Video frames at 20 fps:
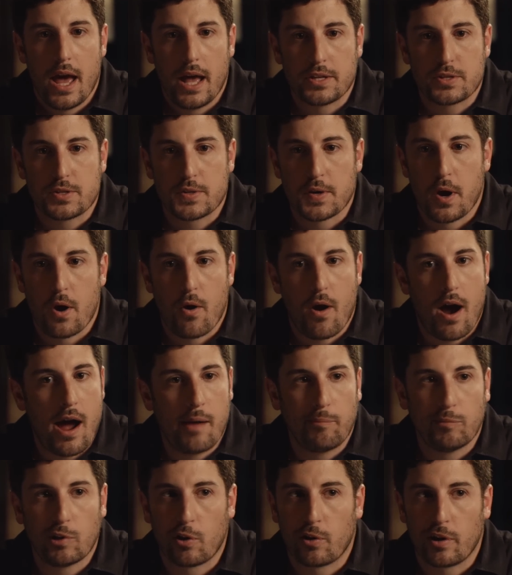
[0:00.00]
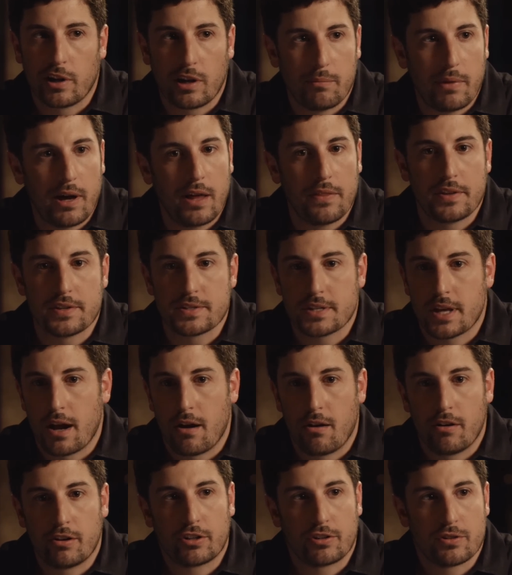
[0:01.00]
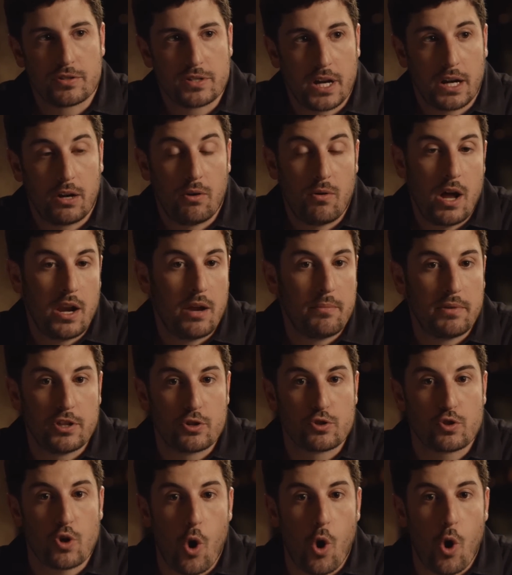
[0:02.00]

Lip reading: And so I'm learning about this character as I go on. I mean, there's